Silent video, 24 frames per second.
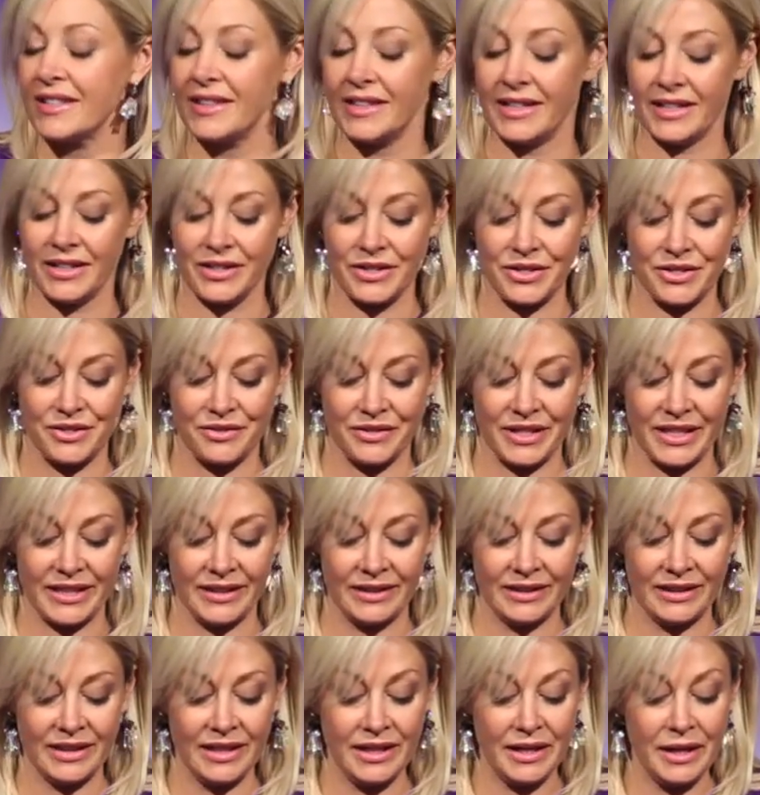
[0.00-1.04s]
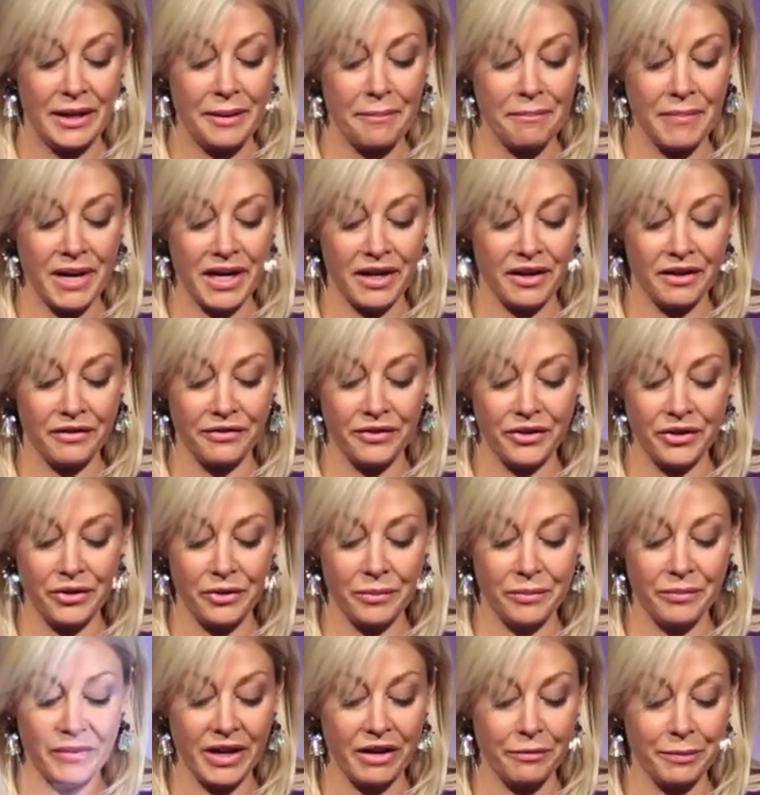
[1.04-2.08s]
in the industry, many of
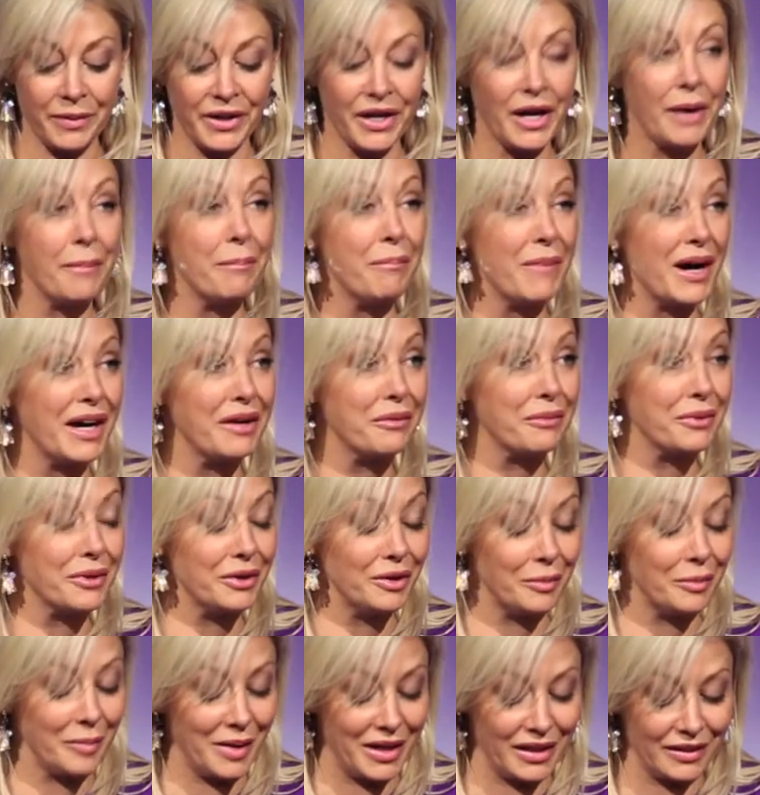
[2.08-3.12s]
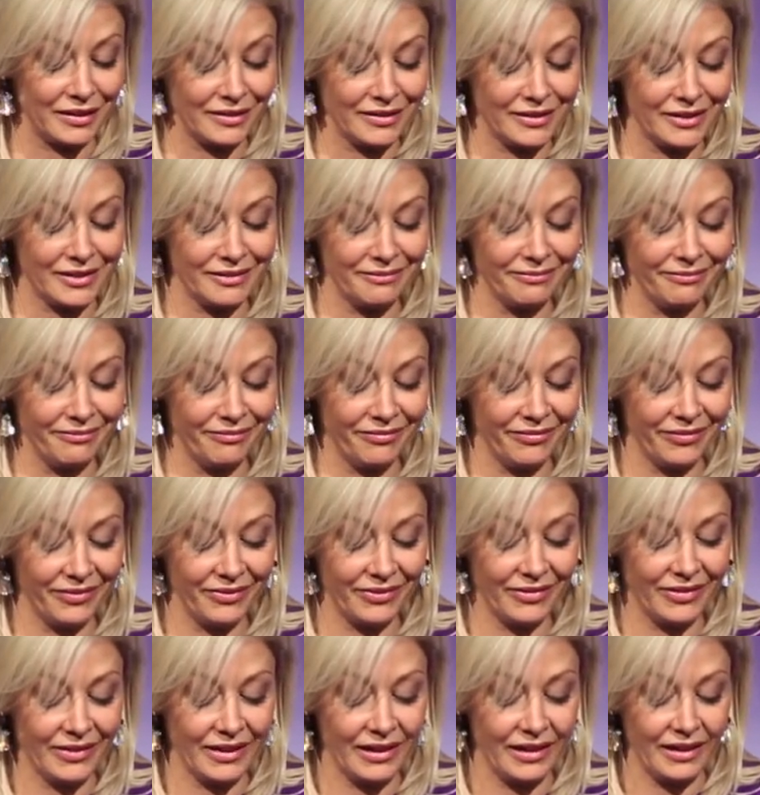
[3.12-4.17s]
whom have become my role models.
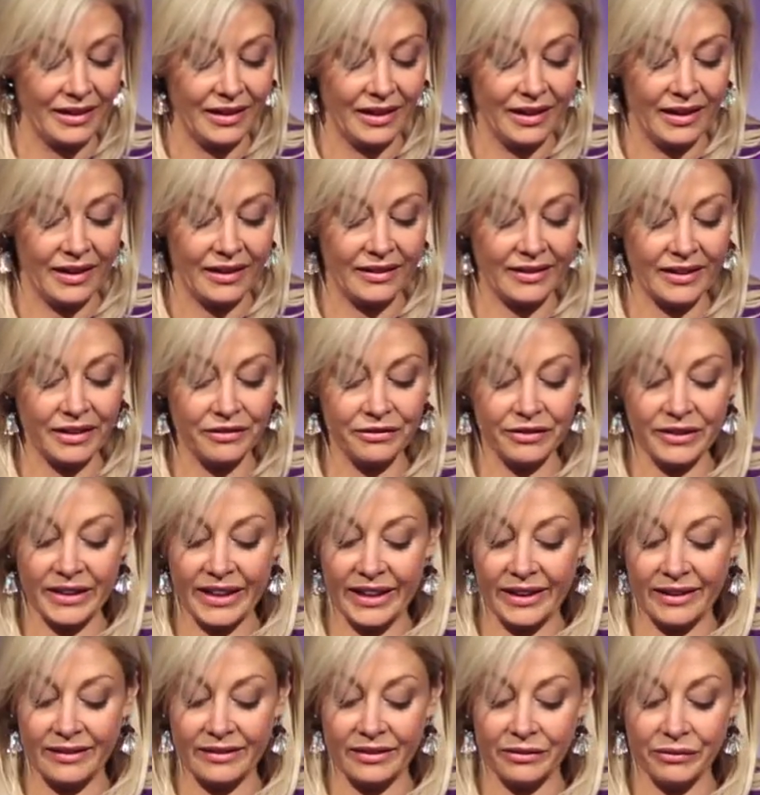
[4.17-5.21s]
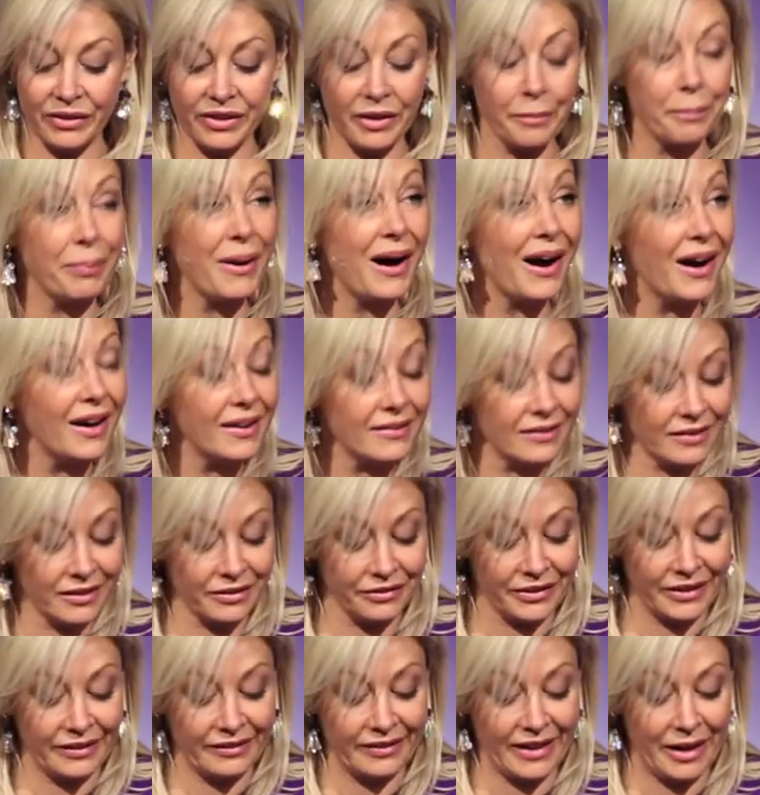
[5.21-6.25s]
They've led with a positive
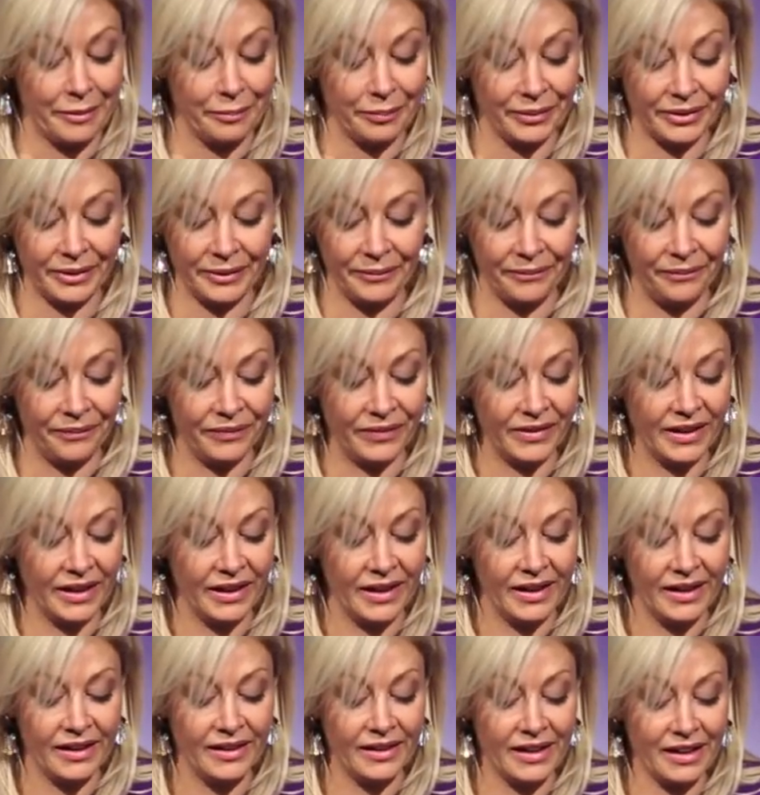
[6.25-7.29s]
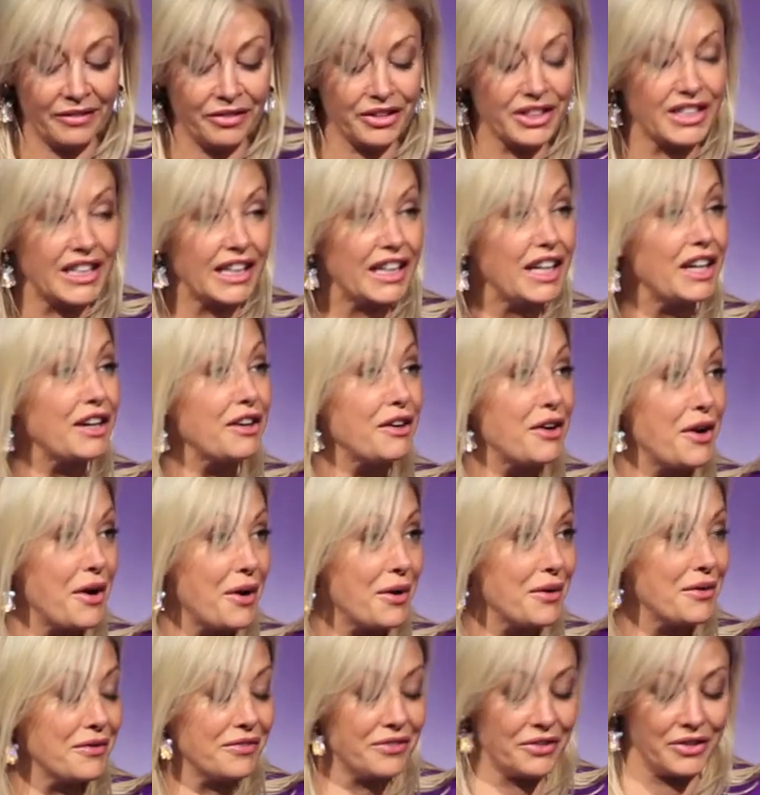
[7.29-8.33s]
example, never taking
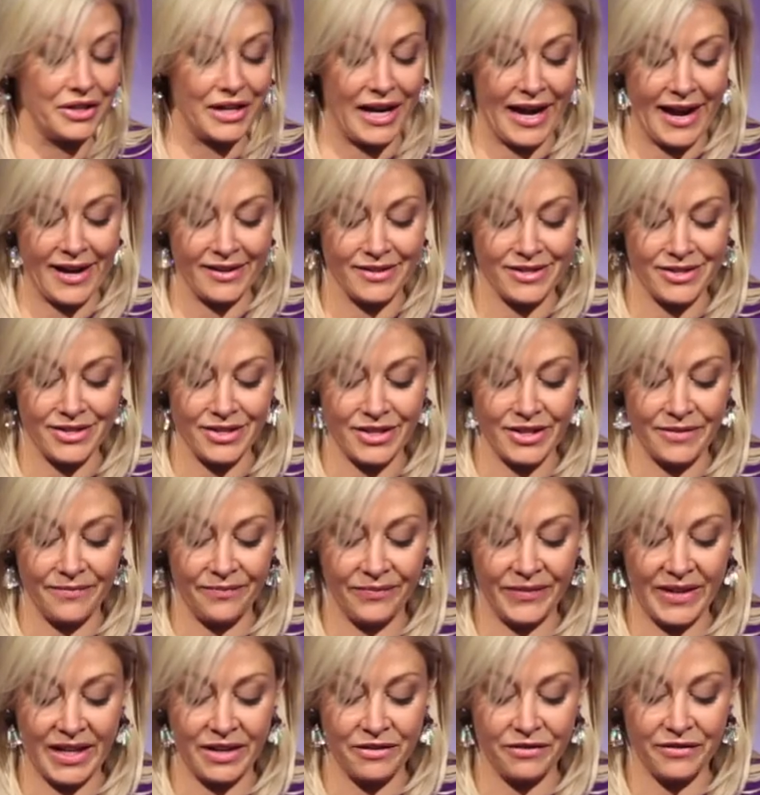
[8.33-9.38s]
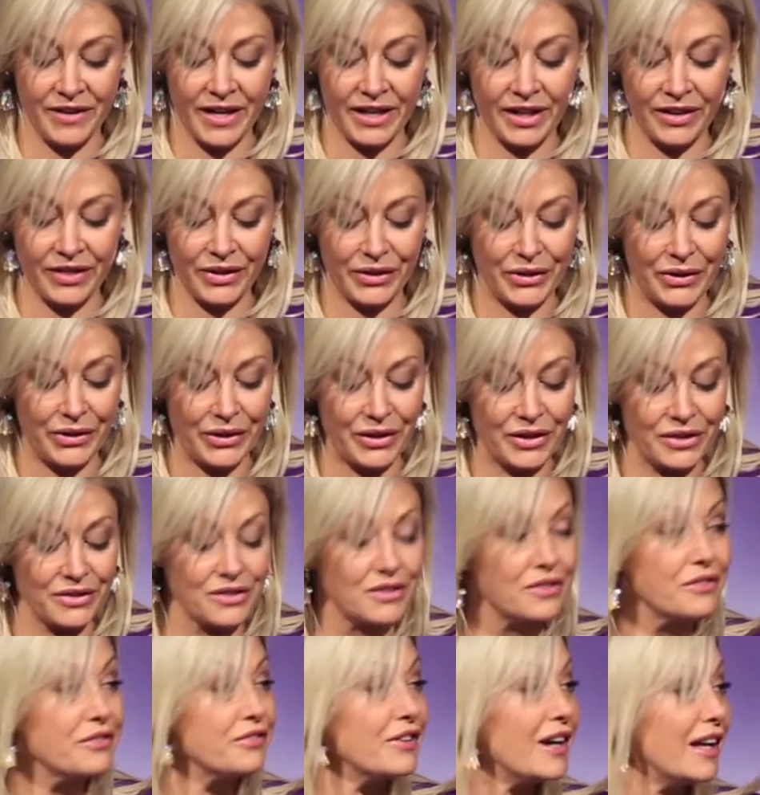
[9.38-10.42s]
no for an answer, and finding the courage
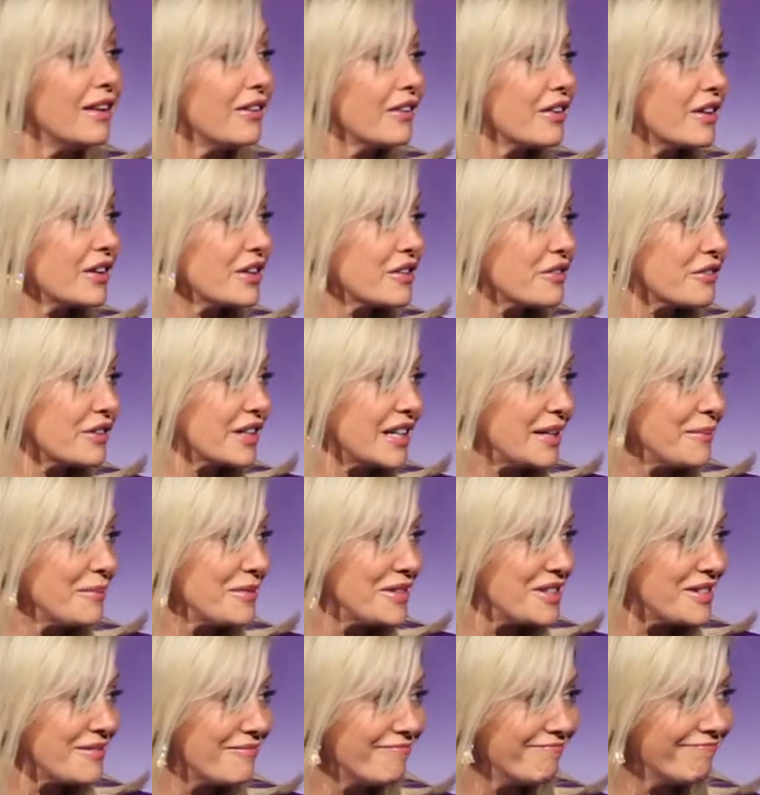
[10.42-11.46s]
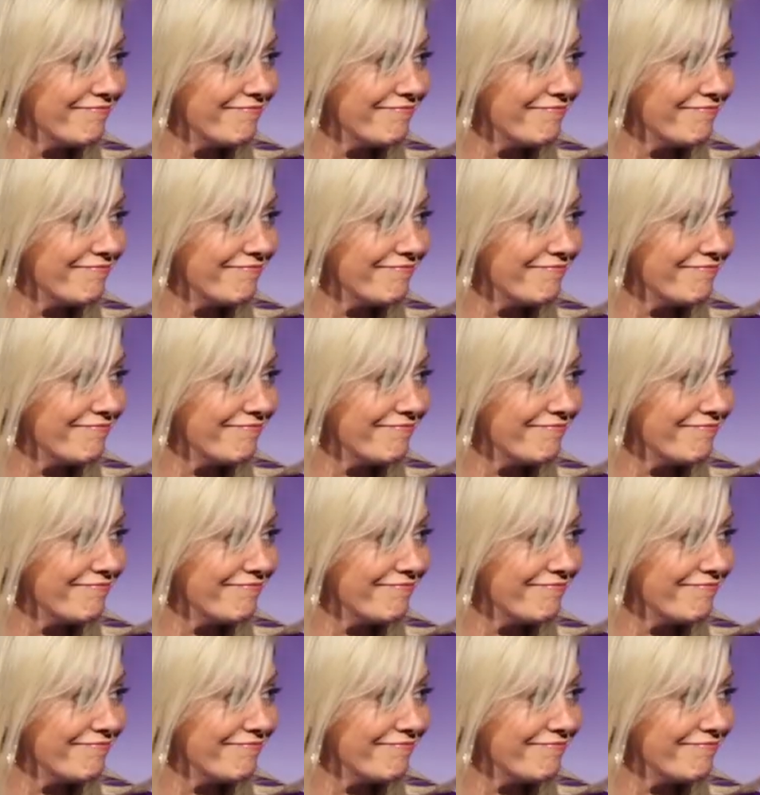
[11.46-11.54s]
to follow their dreams.